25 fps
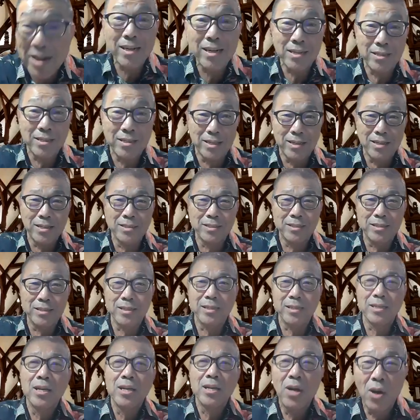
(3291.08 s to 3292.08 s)
radical
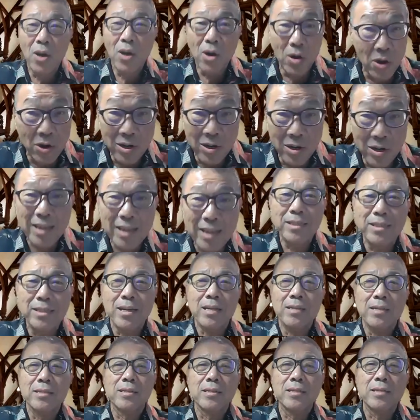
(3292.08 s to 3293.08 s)
uncertainty or on
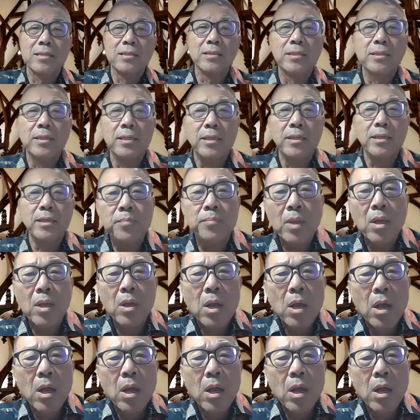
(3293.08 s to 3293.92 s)
Knightian uncertainty.